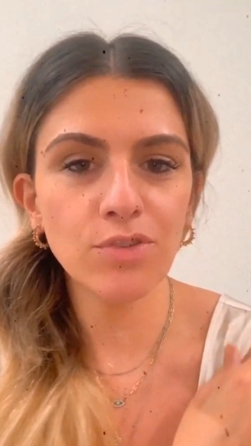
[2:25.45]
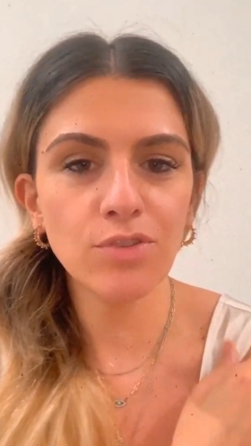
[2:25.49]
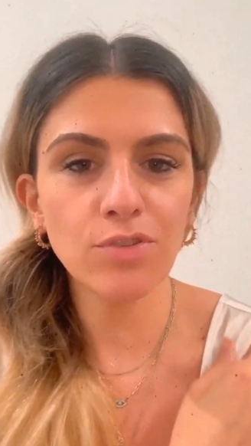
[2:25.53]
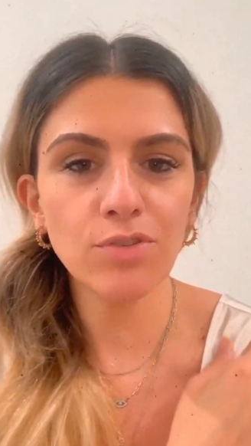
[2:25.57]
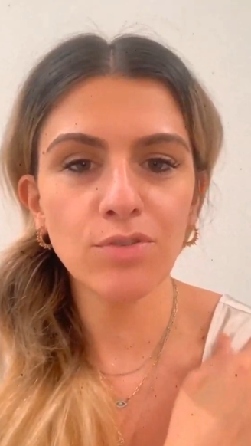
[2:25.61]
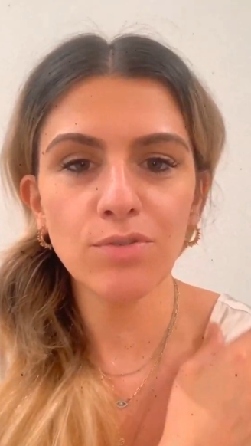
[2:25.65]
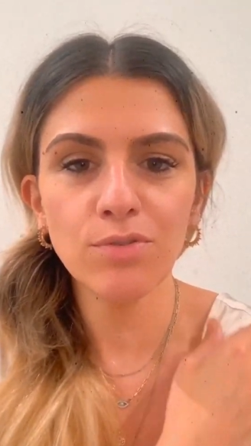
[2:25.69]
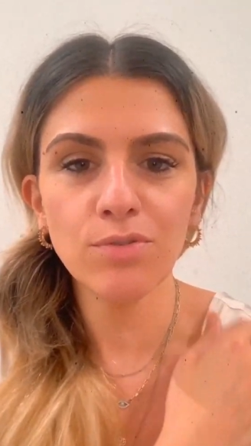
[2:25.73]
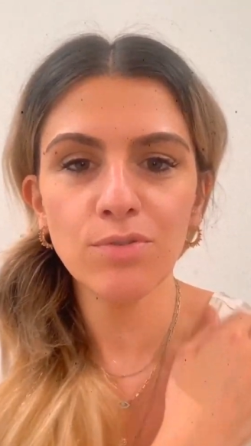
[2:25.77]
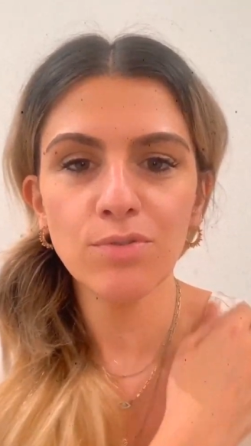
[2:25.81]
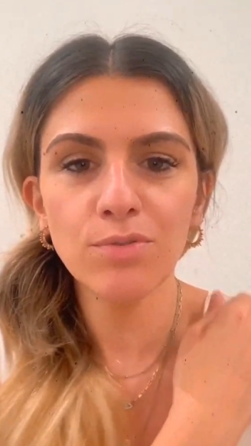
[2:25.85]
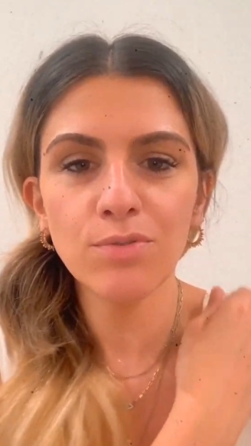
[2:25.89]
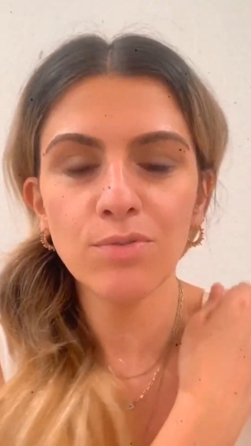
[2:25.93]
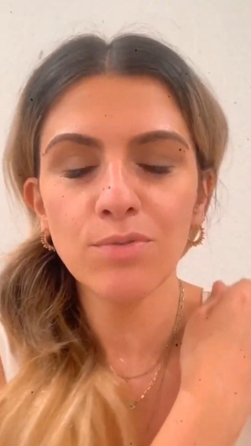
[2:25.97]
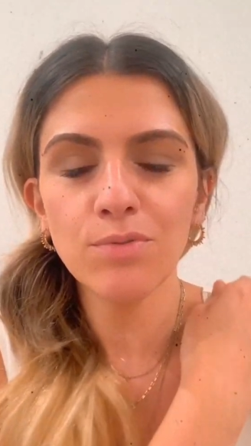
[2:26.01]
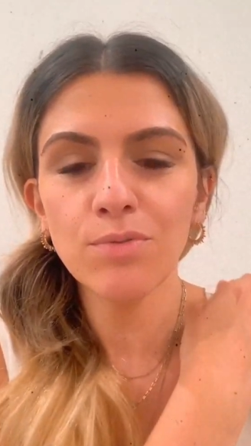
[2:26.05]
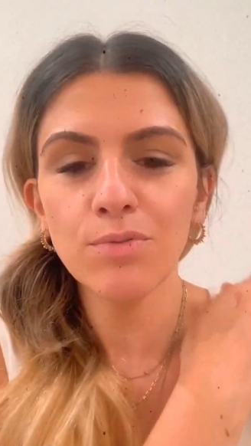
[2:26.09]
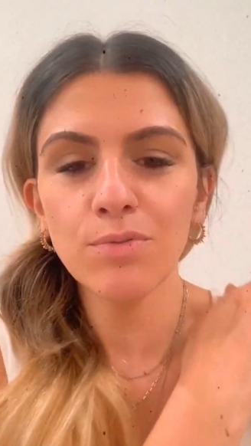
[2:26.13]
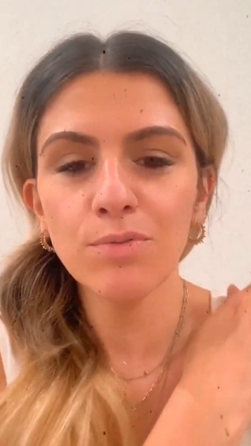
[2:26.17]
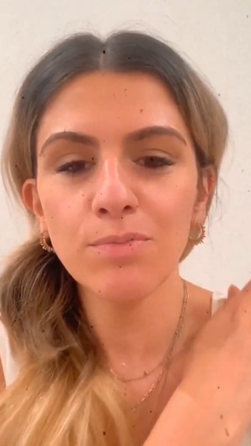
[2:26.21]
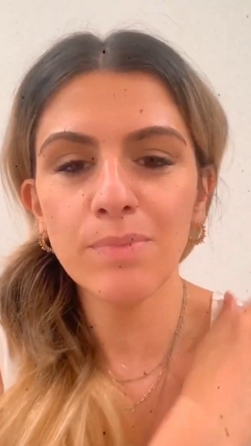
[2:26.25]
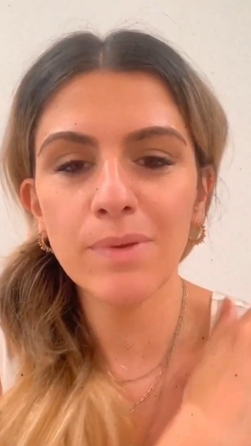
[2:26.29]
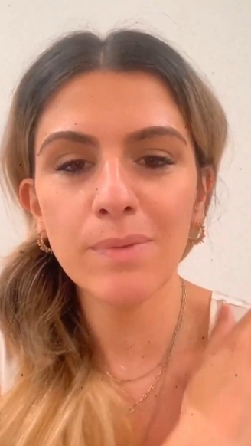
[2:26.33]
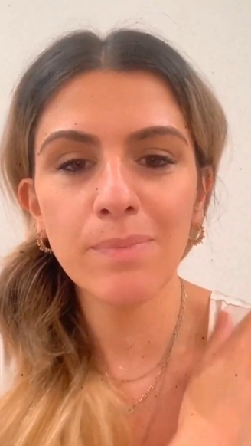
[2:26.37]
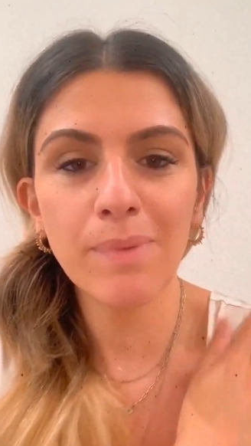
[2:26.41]

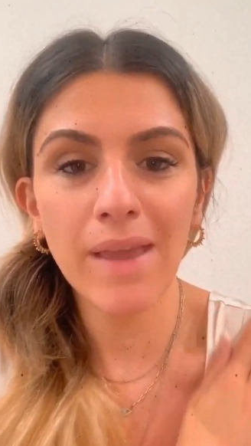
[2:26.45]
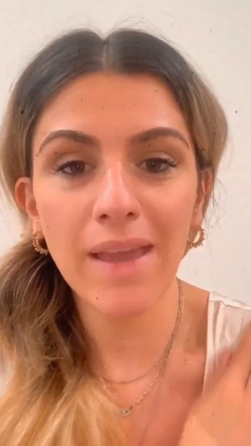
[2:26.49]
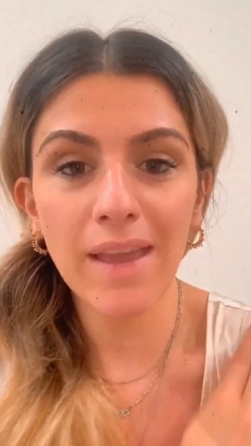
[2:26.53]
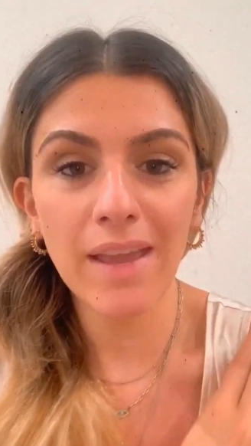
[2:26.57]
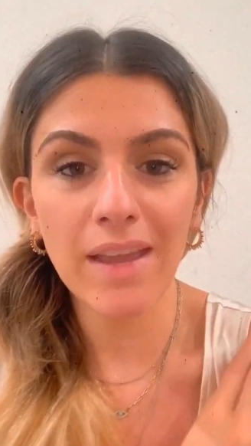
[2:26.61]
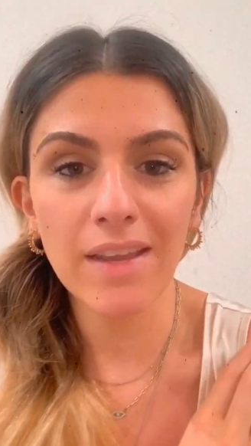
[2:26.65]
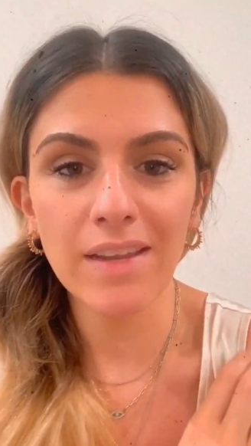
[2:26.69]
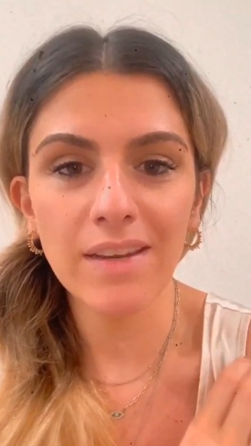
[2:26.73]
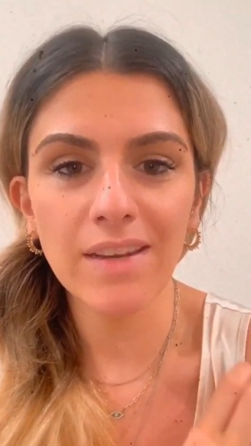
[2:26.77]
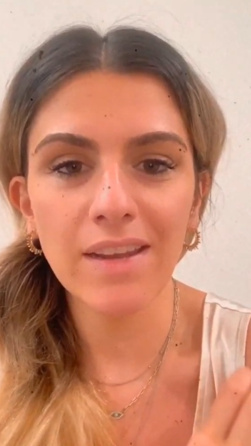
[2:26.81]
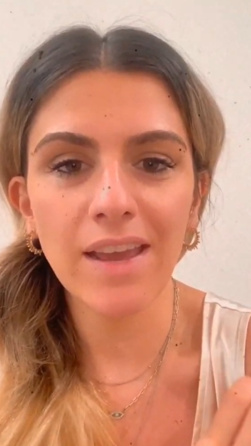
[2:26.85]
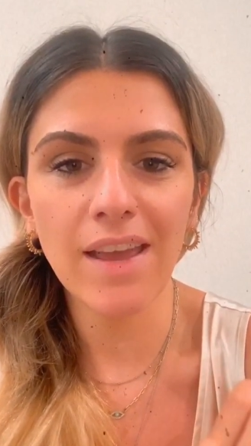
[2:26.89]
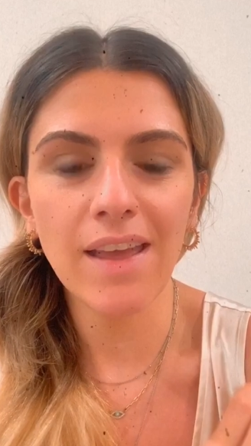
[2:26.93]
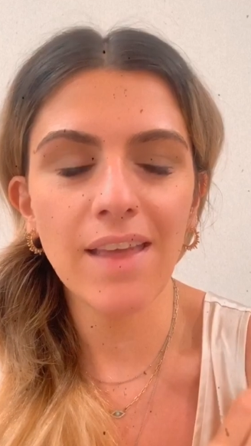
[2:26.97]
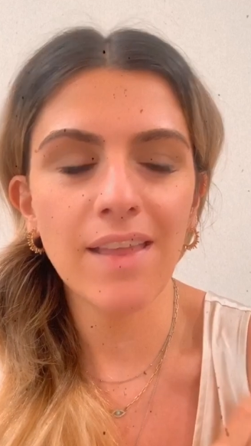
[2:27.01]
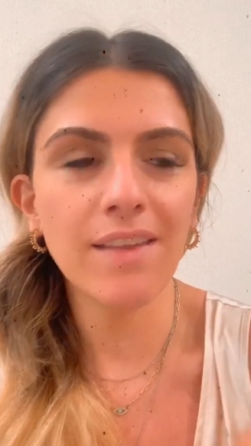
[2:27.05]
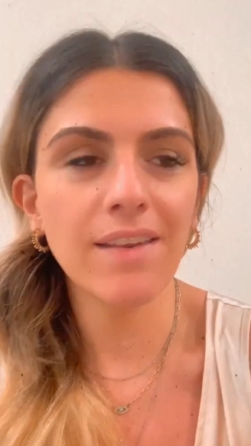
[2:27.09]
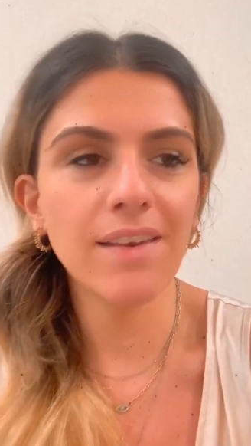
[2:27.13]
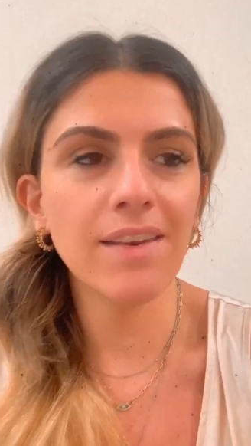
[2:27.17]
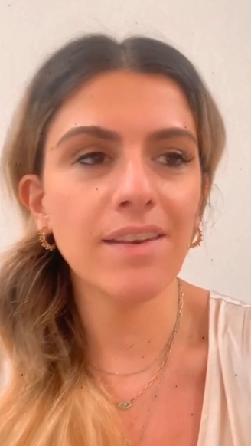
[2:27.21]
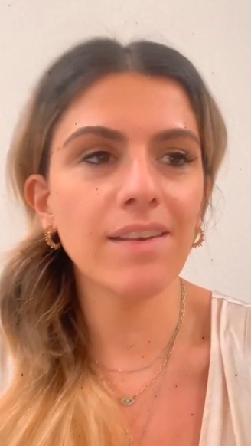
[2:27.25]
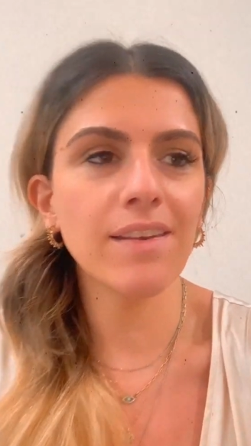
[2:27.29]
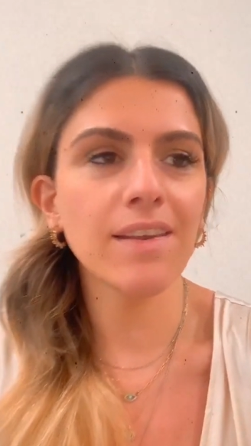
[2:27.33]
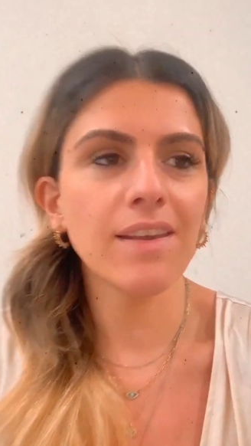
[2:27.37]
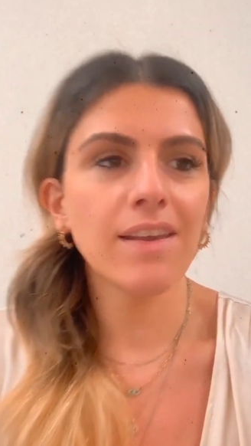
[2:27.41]
to be paid,
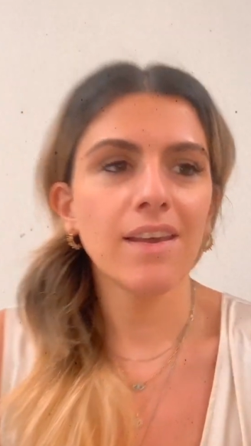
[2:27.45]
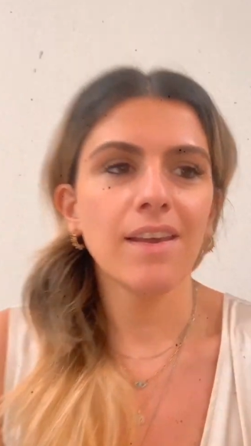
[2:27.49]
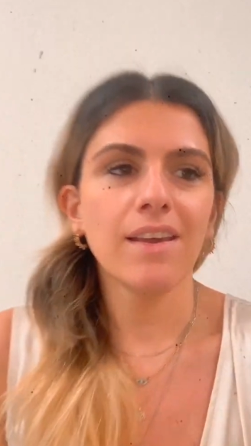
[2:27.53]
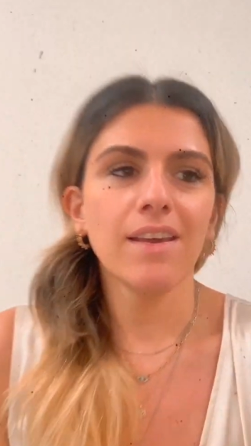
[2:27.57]
and